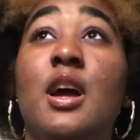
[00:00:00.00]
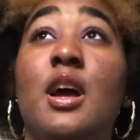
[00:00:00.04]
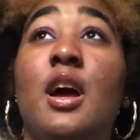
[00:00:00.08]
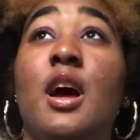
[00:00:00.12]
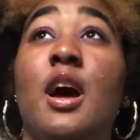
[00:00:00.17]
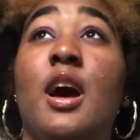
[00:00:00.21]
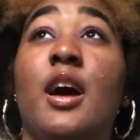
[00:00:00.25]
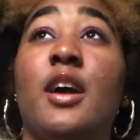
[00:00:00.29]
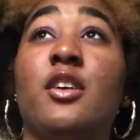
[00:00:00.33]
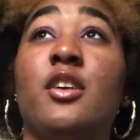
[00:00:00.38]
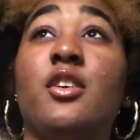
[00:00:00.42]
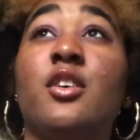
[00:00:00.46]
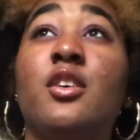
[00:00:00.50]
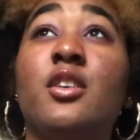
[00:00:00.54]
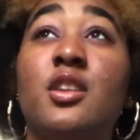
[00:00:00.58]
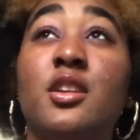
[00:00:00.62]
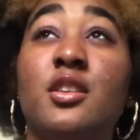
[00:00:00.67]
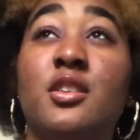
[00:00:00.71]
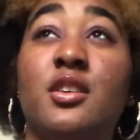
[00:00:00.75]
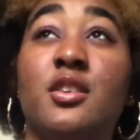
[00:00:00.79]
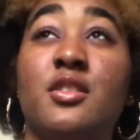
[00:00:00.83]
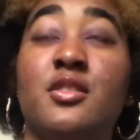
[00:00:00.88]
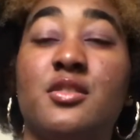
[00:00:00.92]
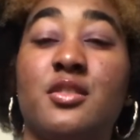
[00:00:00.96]
I could have
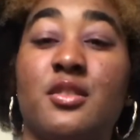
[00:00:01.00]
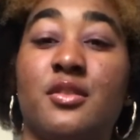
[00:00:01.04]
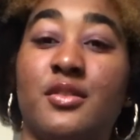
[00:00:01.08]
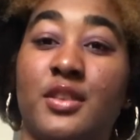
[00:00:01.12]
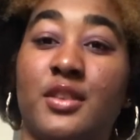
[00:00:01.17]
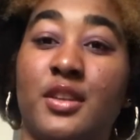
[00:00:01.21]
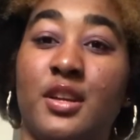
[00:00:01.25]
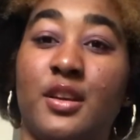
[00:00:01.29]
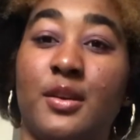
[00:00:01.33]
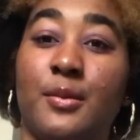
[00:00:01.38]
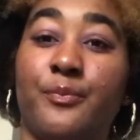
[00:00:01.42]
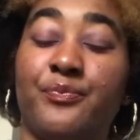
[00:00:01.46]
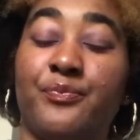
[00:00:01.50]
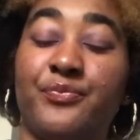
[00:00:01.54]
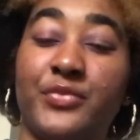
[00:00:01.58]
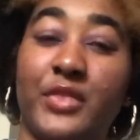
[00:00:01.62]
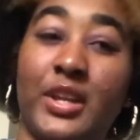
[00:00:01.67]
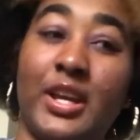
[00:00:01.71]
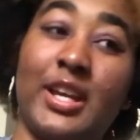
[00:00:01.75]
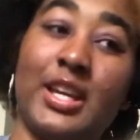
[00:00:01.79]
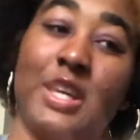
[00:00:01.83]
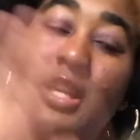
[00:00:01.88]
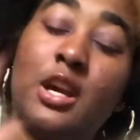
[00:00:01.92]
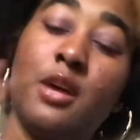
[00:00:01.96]
done something,
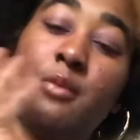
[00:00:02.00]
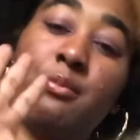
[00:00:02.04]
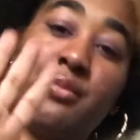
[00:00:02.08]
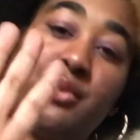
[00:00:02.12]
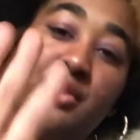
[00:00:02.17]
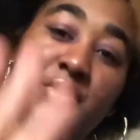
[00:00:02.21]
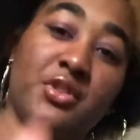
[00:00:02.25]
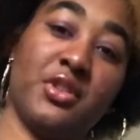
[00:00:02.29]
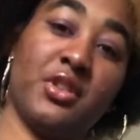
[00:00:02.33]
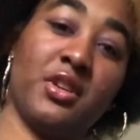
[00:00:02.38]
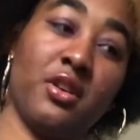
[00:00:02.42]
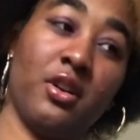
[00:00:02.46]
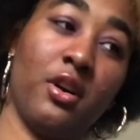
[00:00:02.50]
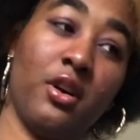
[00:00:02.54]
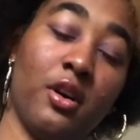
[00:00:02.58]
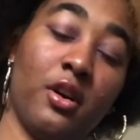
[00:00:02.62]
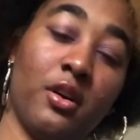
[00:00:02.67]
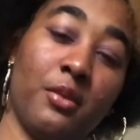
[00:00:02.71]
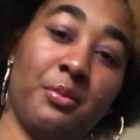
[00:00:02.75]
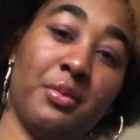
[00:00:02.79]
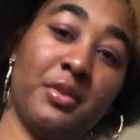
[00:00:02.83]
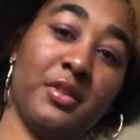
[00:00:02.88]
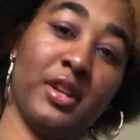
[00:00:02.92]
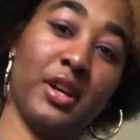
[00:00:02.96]
like kept pushing it off,
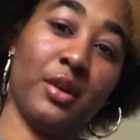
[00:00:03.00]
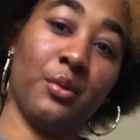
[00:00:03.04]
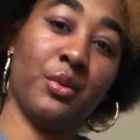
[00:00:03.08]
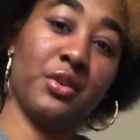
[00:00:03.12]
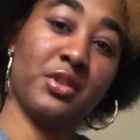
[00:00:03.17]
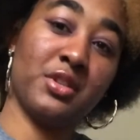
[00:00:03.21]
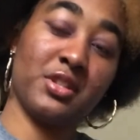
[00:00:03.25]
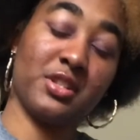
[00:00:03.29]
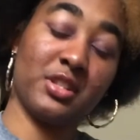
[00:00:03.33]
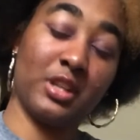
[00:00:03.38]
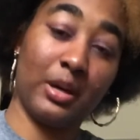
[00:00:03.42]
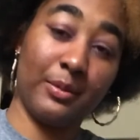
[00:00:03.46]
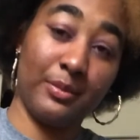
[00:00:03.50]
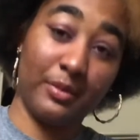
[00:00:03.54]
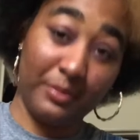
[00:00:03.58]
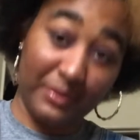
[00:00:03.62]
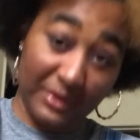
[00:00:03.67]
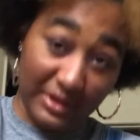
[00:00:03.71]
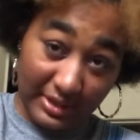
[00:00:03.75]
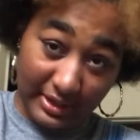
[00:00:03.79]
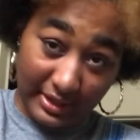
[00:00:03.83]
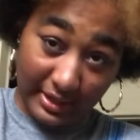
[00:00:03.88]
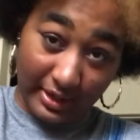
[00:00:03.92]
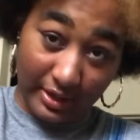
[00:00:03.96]
but like what's stopping me
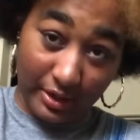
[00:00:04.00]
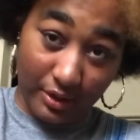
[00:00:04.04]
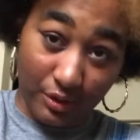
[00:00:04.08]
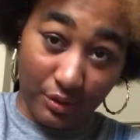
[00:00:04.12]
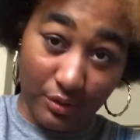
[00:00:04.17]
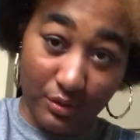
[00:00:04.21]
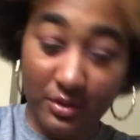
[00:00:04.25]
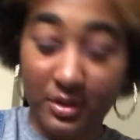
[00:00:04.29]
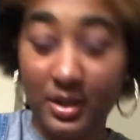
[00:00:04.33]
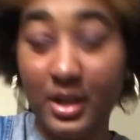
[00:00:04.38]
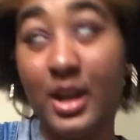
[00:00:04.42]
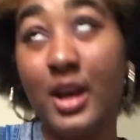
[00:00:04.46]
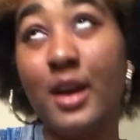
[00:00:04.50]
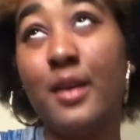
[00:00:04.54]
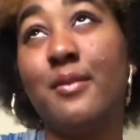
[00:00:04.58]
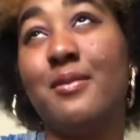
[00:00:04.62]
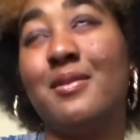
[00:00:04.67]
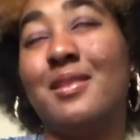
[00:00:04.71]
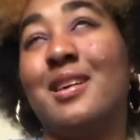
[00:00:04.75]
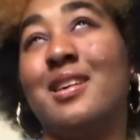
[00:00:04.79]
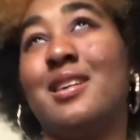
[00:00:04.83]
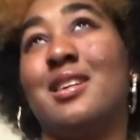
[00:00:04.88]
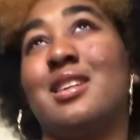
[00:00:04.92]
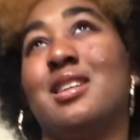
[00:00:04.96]
now? Yeah, I'm
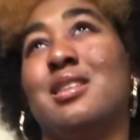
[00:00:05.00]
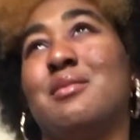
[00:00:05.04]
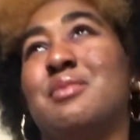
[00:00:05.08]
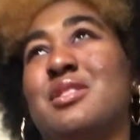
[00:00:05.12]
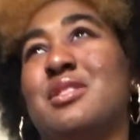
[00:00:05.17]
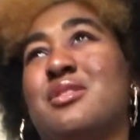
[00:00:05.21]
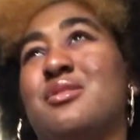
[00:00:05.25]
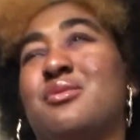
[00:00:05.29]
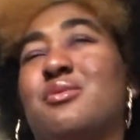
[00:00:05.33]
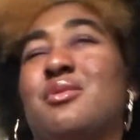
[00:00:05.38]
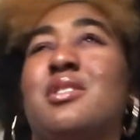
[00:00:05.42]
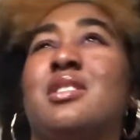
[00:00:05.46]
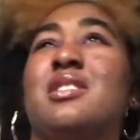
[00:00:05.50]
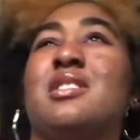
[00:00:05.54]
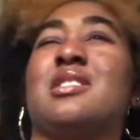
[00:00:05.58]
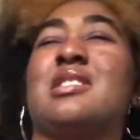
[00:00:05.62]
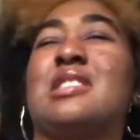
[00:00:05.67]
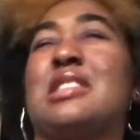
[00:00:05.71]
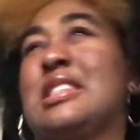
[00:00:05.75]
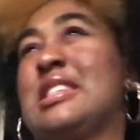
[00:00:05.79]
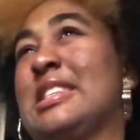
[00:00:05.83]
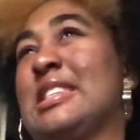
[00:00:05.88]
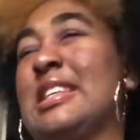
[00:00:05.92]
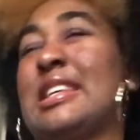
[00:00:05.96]
not going to be doing
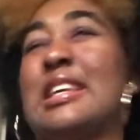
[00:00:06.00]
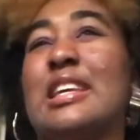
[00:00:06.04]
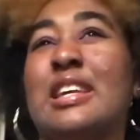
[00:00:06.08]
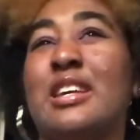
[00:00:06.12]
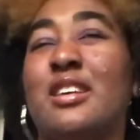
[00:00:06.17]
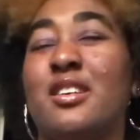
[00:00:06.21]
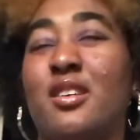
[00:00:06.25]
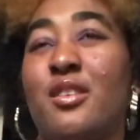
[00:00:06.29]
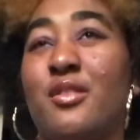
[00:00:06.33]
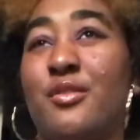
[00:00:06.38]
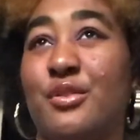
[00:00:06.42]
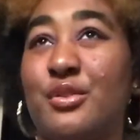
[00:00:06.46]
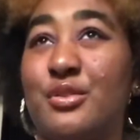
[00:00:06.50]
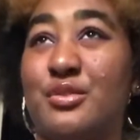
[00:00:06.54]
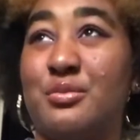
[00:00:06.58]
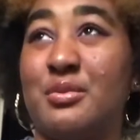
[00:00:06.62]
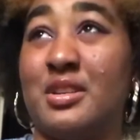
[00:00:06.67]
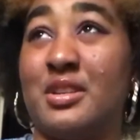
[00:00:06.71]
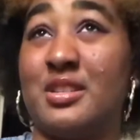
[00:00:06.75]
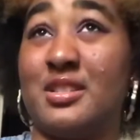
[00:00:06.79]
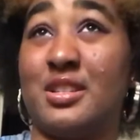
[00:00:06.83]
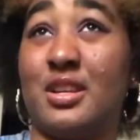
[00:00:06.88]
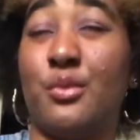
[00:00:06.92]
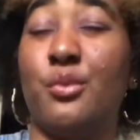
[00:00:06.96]
singing covers
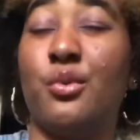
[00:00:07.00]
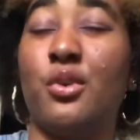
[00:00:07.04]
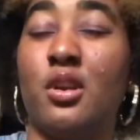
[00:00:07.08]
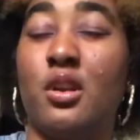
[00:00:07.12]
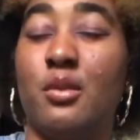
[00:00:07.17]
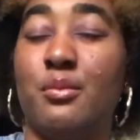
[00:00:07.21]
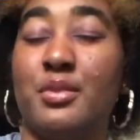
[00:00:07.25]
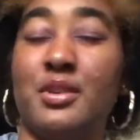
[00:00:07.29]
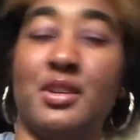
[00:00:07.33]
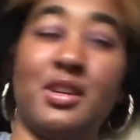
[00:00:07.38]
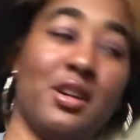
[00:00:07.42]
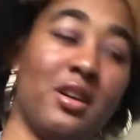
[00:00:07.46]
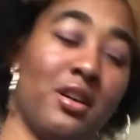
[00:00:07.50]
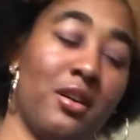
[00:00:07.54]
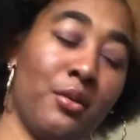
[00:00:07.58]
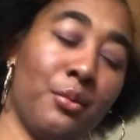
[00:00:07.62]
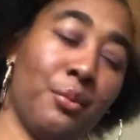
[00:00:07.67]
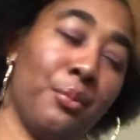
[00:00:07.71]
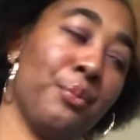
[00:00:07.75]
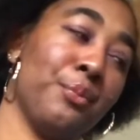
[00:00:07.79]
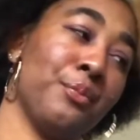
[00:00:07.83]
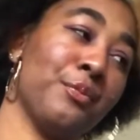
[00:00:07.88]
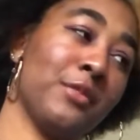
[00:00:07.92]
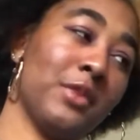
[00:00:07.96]
because I want to
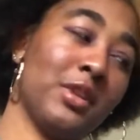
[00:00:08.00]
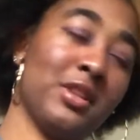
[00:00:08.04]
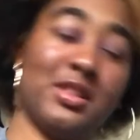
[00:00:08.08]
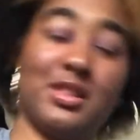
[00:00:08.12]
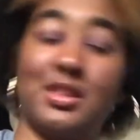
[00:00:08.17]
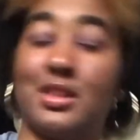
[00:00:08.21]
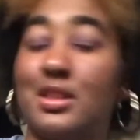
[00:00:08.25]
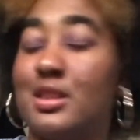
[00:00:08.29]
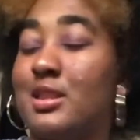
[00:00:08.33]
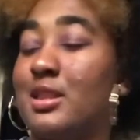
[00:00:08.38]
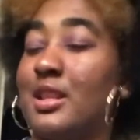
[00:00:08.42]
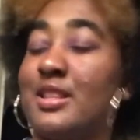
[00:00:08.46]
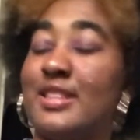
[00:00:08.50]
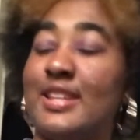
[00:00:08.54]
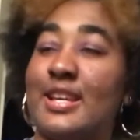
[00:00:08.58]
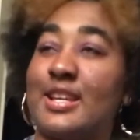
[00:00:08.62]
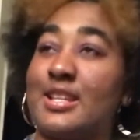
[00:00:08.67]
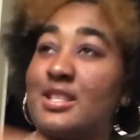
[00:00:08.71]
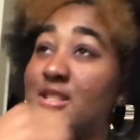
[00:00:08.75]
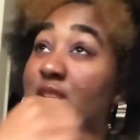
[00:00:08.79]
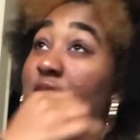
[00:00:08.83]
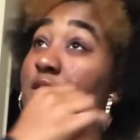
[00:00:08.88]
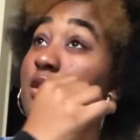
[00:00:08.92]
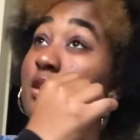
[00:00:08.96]
become the next
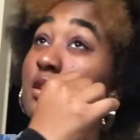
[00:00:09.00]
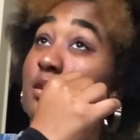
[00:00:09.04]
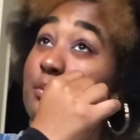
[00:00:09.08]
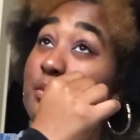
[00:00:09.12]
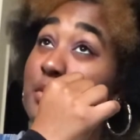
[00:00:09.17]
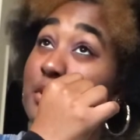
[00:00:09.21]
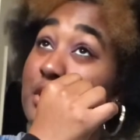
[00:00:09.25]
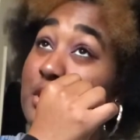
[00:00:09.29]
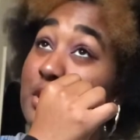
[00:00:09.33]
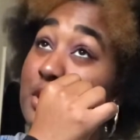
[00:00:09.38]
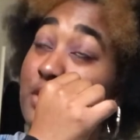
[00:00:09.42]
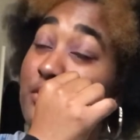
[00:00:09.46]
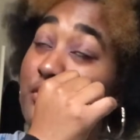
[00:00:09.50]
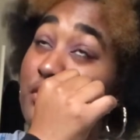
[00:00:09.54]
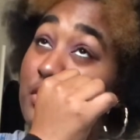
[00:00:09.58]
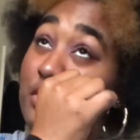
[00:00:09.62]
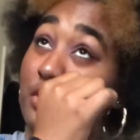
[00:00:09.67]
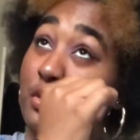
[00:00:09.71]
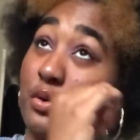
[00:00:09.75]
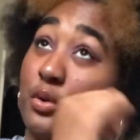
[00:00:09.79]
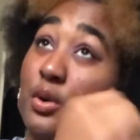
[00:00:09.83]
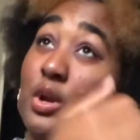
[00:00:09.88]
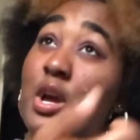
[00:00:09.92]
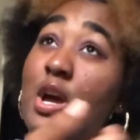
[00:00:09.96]
something, but you never
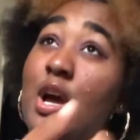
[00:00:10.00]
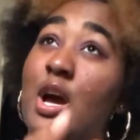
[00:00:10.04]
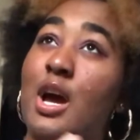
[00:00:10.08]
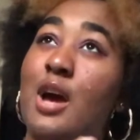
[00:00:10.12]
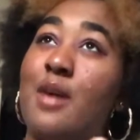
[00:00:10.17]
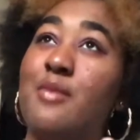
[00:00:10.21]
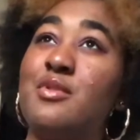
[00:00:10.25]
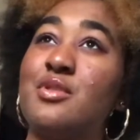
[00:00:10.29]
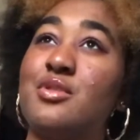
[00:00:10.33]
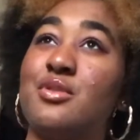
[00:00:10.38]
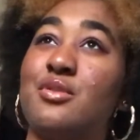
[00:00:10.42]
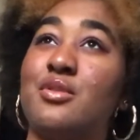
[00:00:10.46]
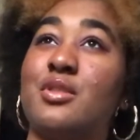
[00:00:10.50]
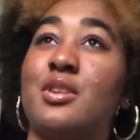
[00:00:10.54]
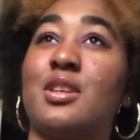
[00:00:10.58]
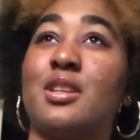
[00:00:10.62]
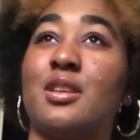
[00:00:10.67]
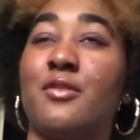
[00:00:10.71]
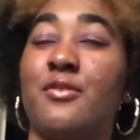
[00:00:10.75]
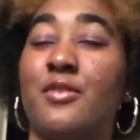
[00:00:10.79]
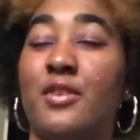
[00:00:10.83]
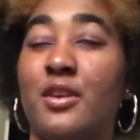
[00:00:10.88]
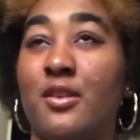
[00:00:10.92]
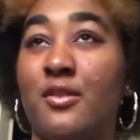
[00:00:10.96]
know. I'm just doing it because I
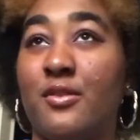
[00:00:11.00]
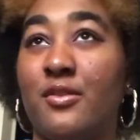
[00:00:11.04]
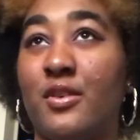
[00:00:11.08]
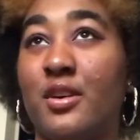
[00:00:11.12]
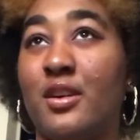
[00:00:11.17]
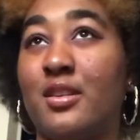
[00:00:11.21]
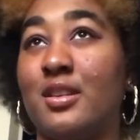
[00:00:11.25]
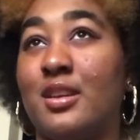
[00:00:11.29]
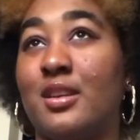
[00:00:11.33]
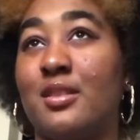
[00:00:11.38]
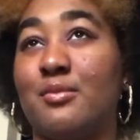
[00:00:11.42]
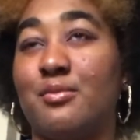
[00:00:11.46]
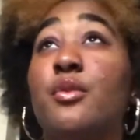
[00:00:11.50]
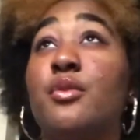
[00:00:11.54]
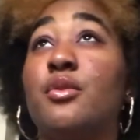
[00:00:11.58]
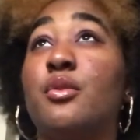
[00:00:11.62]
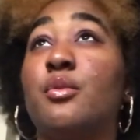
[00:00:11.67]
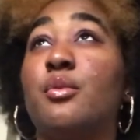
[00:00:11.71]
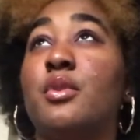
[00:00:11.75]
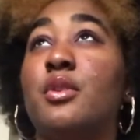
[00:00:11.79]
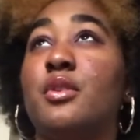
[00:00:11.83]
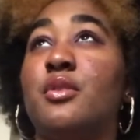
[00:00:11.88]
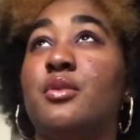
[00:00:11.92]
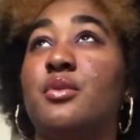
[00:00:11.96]
find it fun, and so I'm
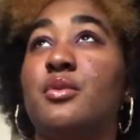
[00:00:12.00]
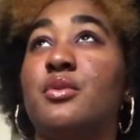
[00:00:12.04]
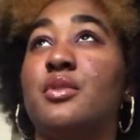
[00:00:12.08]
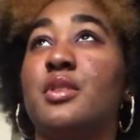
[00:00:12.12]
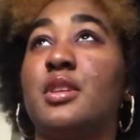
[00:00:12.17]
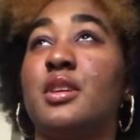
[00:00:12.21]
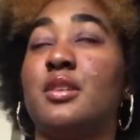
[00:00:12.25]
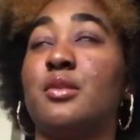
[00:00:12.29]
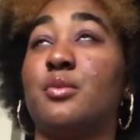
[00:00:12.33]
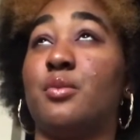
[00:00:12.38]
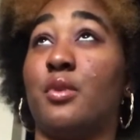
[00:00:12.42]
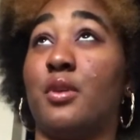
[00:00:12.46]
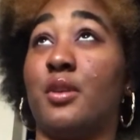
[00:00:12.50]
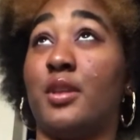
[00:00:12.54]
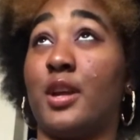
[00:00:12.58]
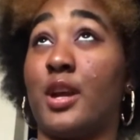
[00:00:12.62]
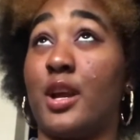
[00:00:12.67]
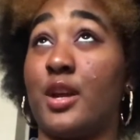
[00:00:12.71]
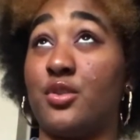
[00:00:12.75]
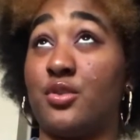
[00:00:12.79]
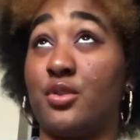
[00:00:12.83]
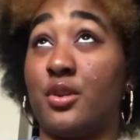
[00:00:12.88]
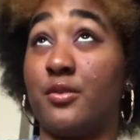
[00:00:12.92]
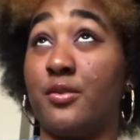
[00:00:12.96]
going to do things where like I
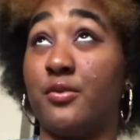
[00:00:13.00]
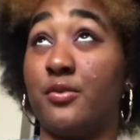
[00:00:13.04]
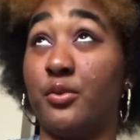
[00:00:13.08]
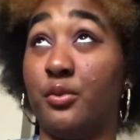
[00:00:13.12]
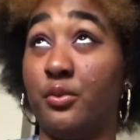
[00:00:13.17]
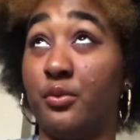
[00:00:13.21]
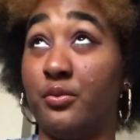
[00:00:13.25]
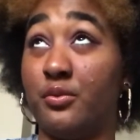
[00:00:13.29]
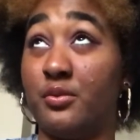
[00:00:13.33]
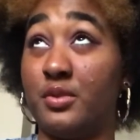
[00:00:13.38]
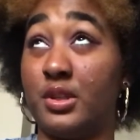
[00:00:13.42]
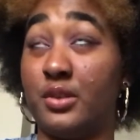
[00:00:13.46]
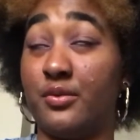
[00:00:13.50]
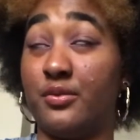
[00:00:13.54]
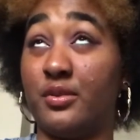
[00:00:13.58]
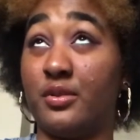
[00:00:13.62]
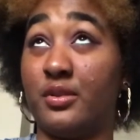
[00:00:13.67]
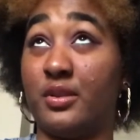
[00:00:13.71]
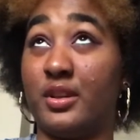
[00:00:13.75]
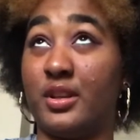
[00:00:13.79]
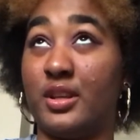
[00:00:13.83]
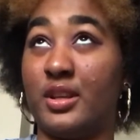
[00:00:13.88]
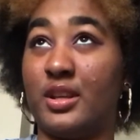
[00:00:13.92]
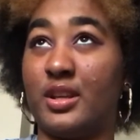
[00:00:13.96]
try food from different
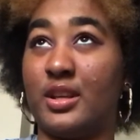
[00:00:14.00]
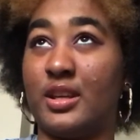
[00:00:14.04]
like